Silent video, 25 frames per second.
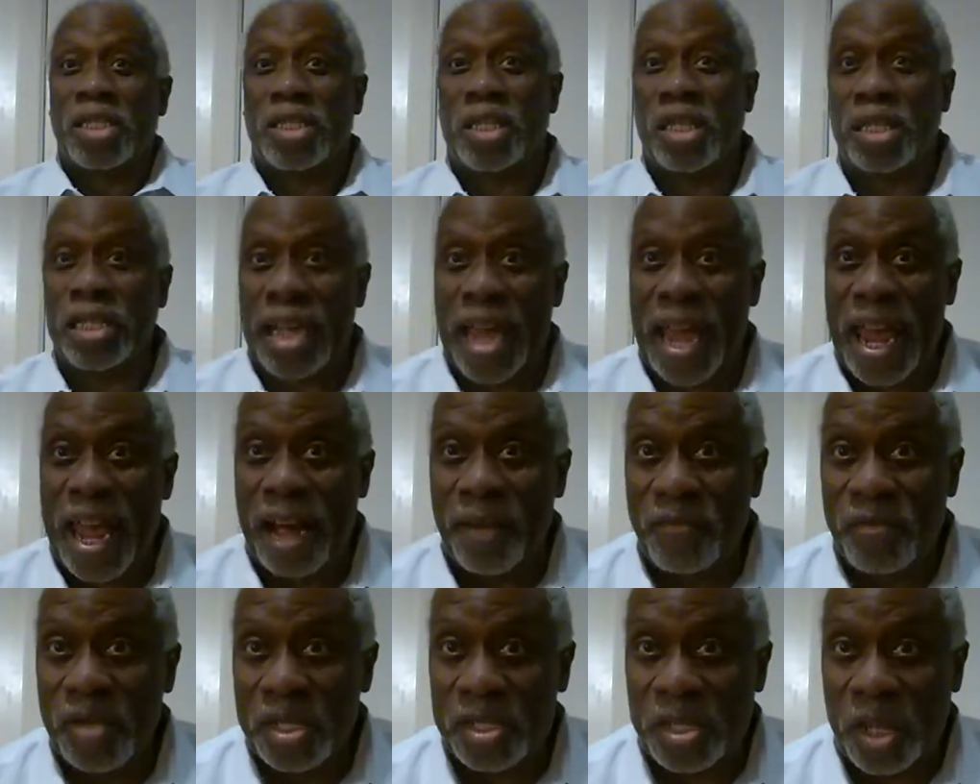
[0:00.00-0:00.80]
to
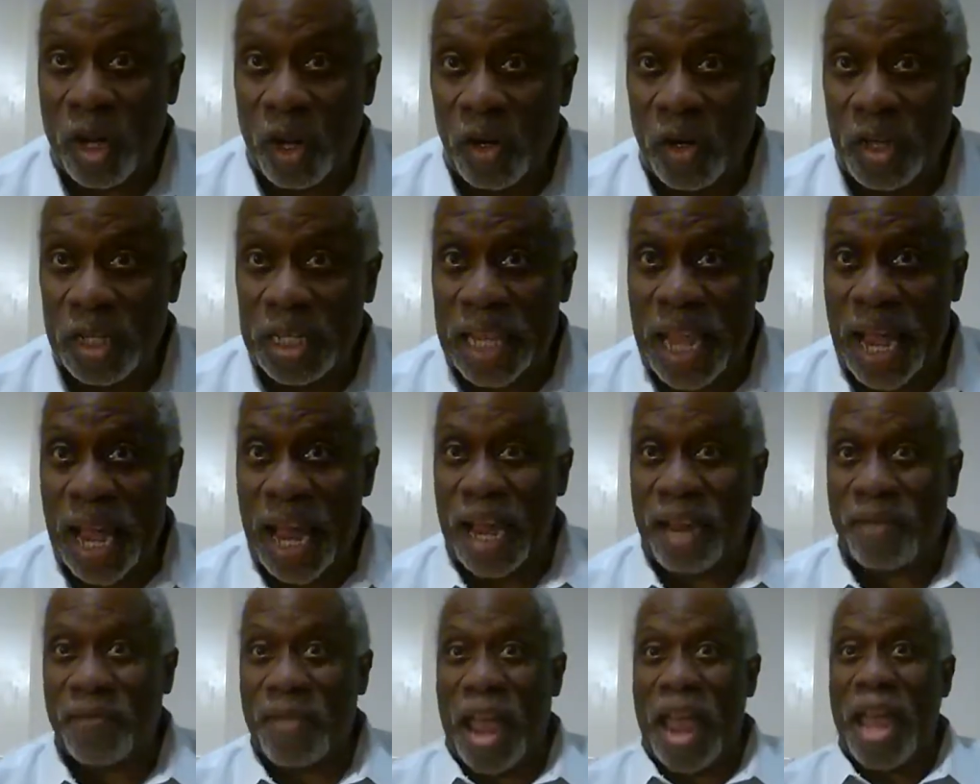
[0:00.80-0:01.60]
have eternal
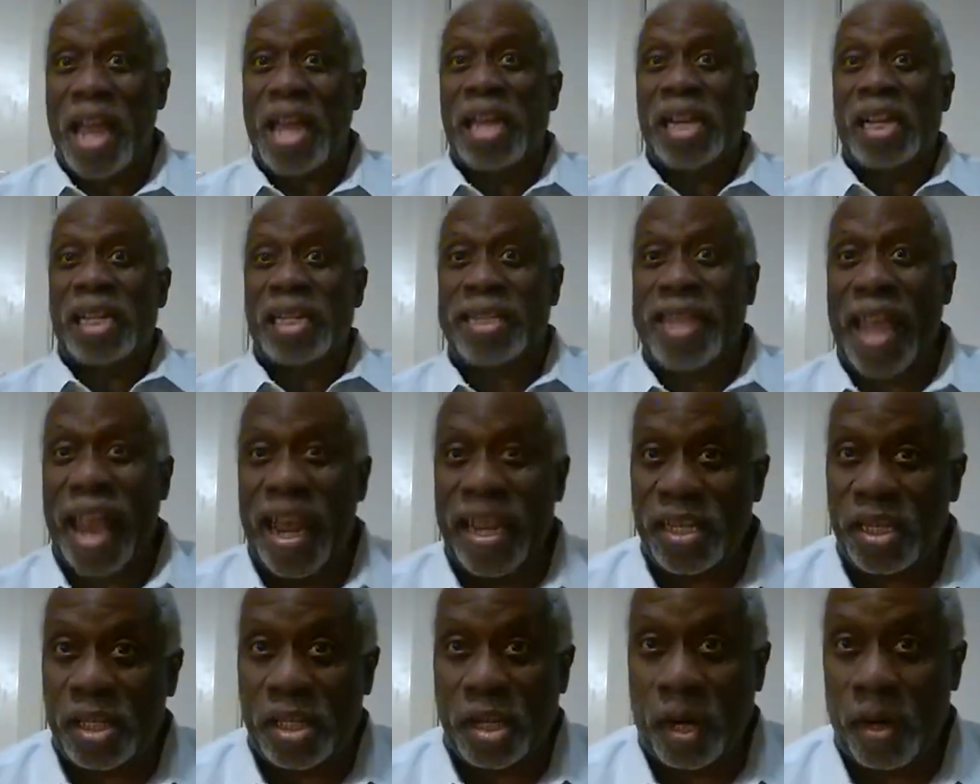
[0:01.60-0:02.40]
life, uh,
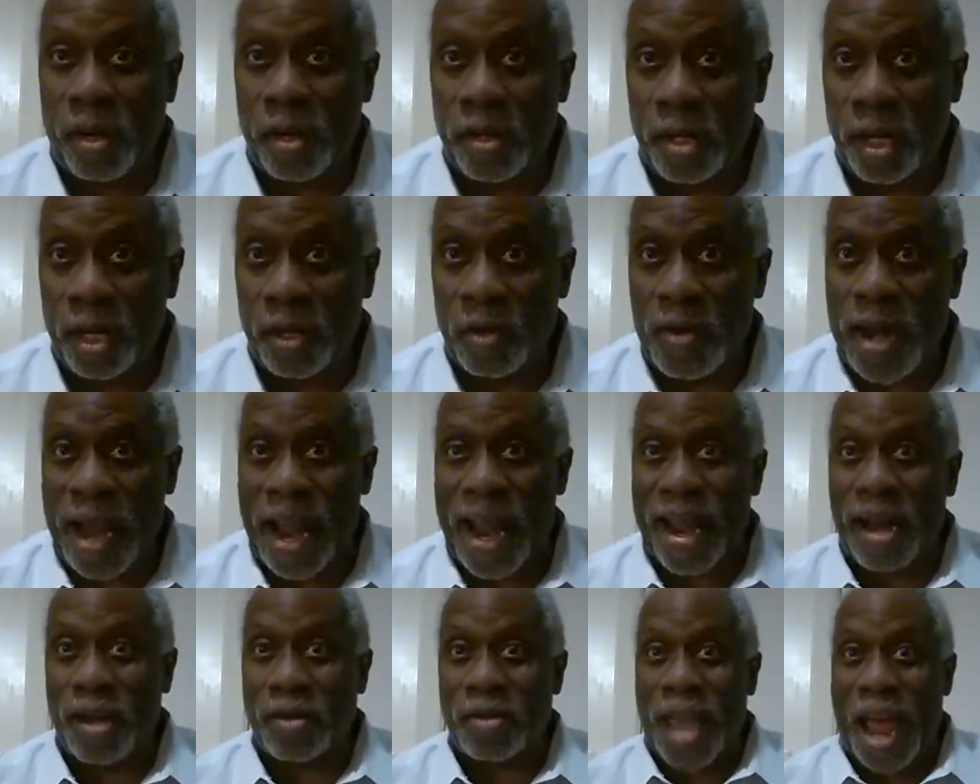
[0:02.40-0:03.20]
they turn
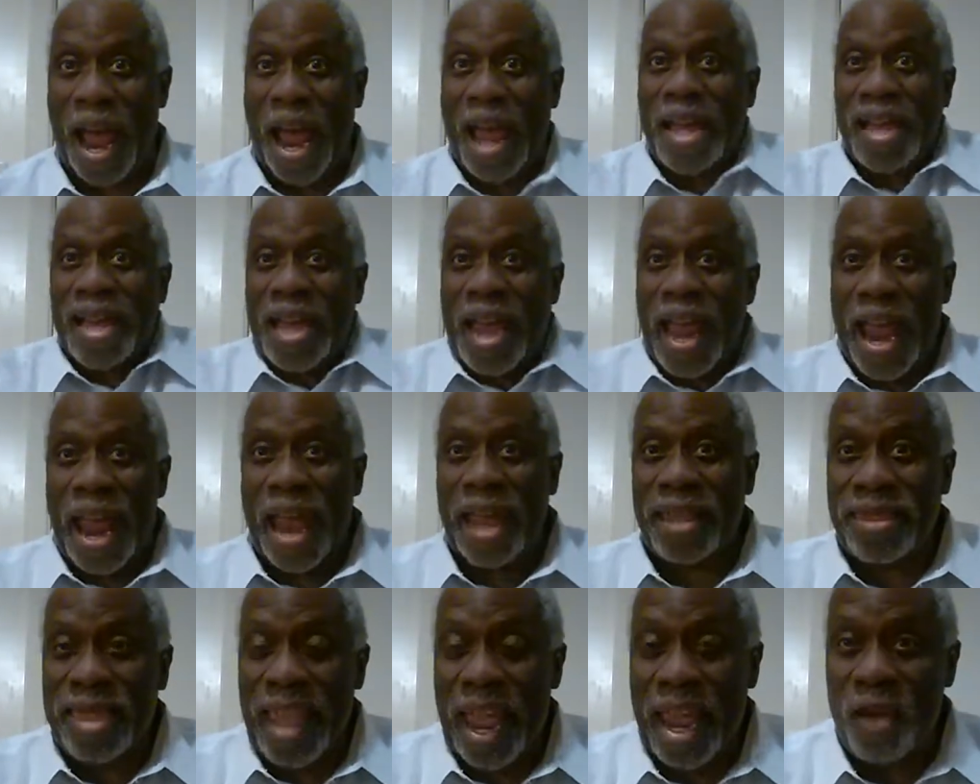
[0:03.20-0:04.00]
around
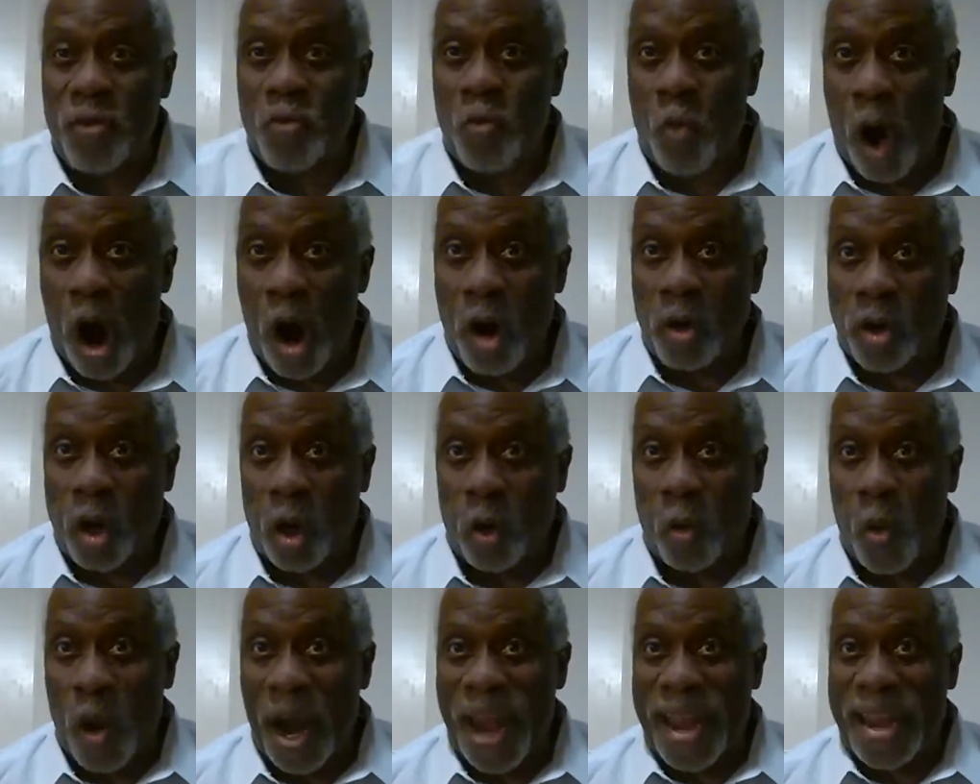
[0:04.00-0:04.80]
and they walk
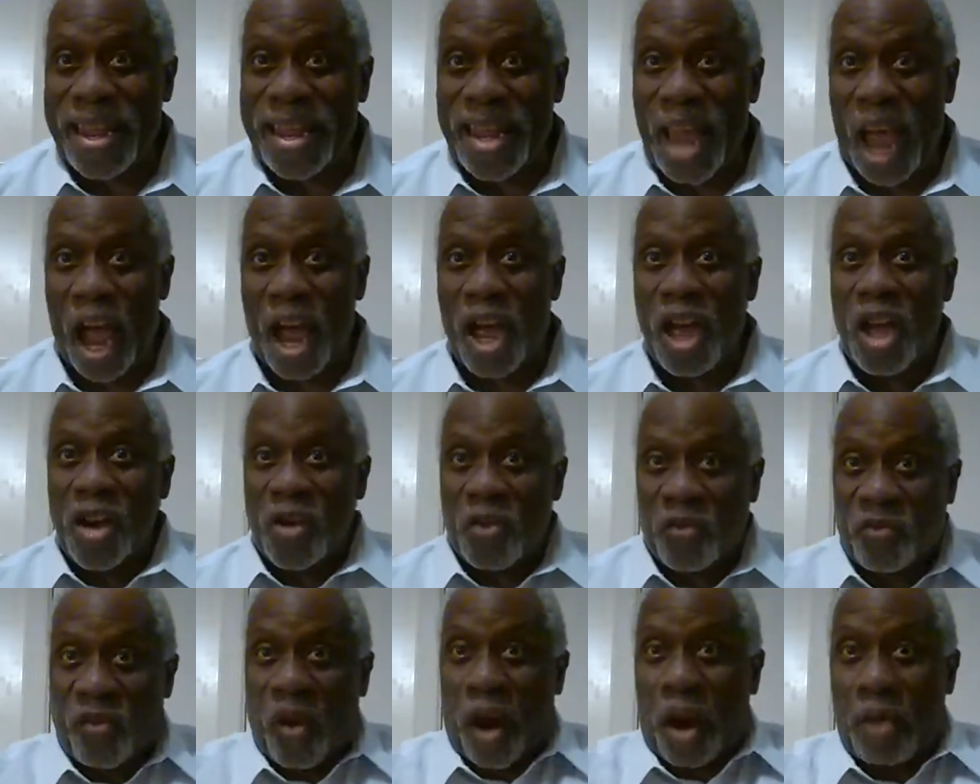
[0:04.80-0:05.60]
away
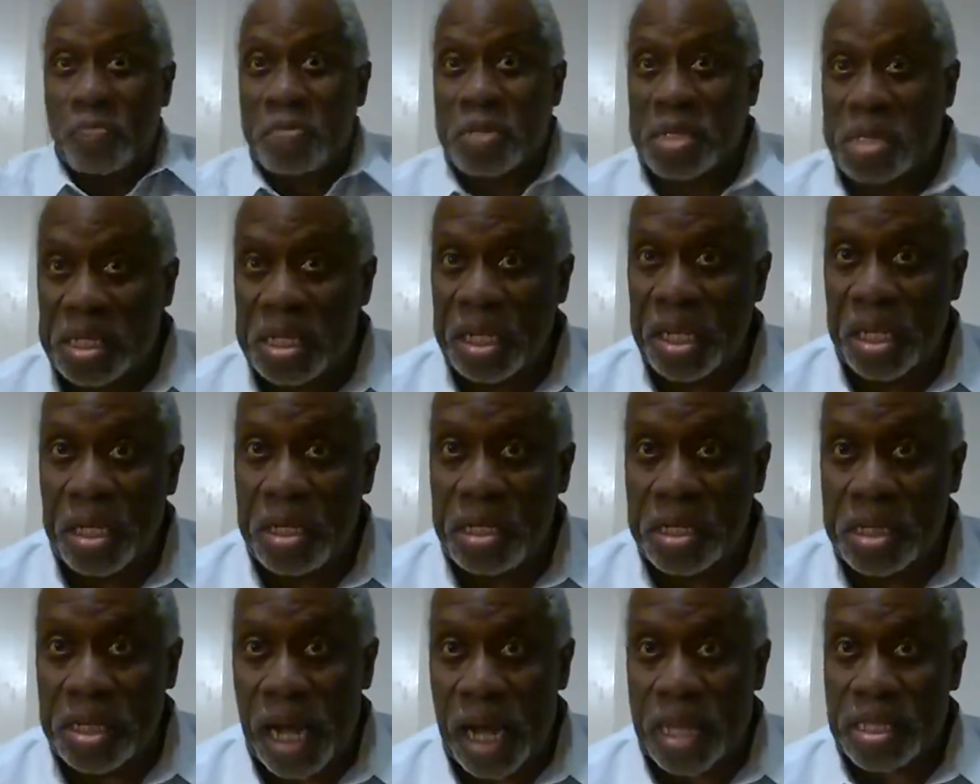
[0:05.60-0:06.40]
from
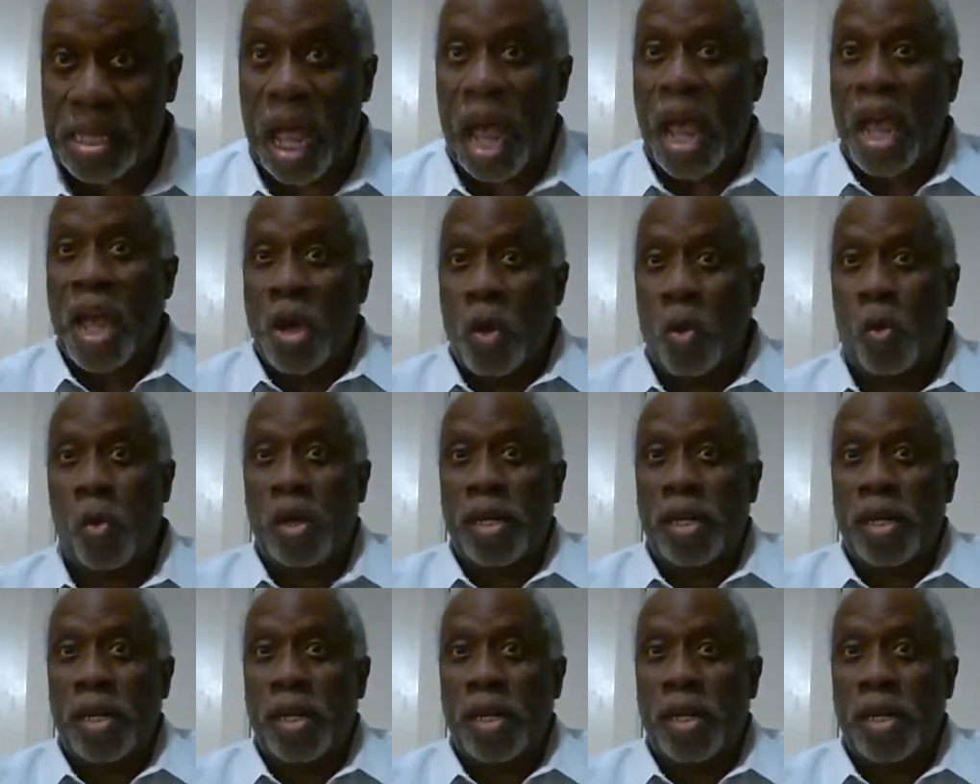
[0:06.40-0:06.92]
Jesus.